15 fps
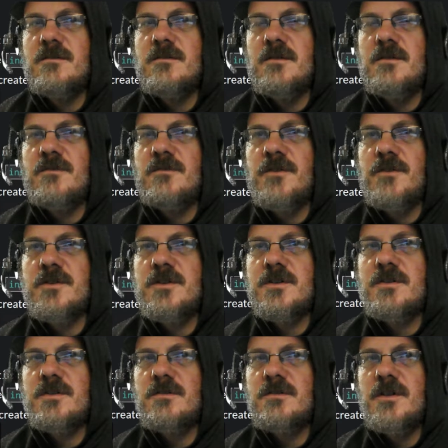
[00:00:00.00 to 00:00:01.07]

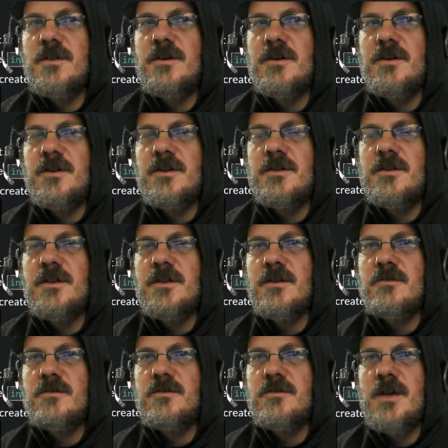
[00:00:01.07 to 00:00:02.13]
first letter in the
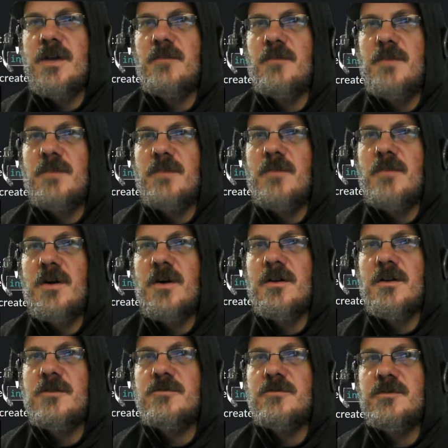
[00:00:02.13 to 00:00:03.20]
we've got
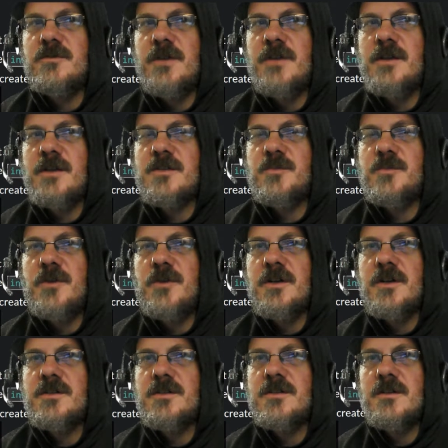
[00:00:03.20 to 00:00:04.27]
Mongo, we've got
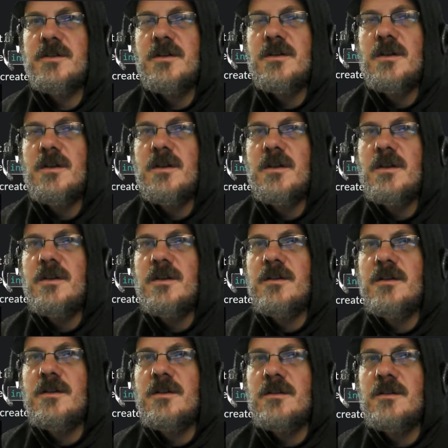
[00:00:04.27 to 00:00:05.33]
Express,
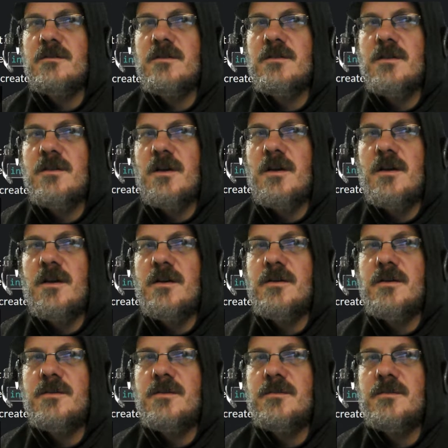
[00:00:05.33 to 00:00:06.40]

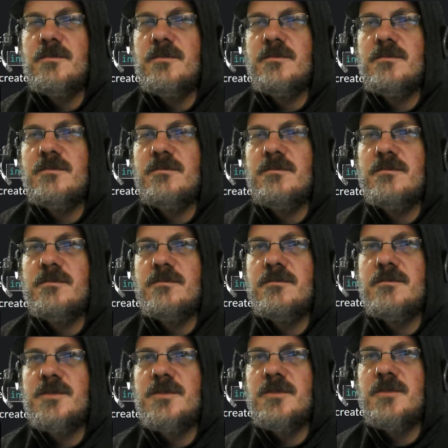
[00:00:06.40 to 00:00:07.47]

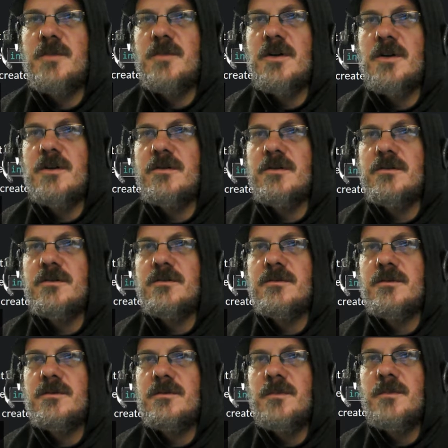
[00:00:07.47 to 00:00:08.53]
so Mongo
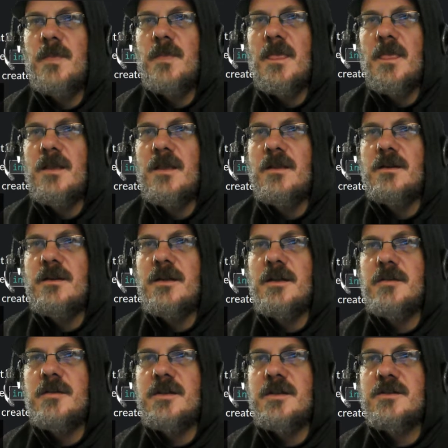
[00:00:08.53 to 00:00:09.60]

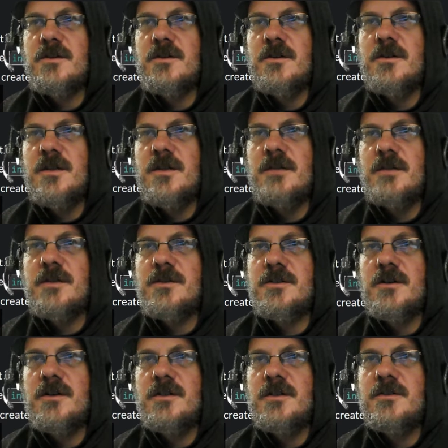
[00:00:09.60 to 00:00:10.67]
database CRUD. Anyways,
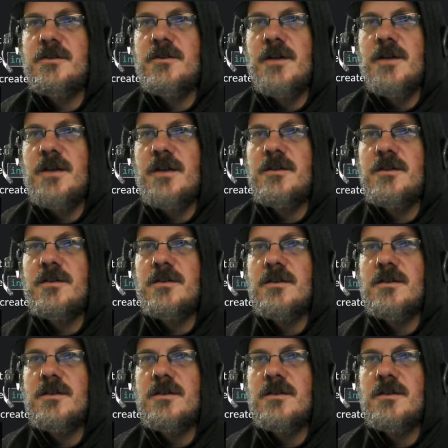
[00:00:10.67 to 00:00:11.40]
CRUD: create,